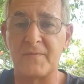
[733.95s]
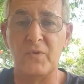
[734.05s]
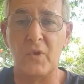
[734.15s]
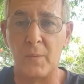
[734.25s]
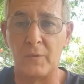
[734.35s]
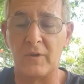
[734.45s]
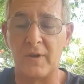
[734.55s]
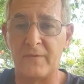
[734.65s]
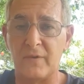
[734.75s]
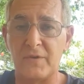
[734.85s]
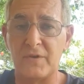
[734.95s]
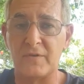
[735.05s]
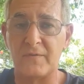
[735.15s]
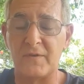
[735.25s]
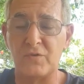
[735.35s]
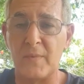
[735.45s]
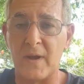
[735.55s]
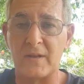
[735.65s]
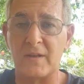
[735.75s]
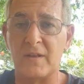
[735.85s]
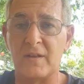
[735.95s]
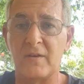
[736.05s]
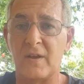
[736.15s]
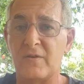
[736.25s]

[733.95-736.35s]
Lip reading: phenomenal evolution of humanity that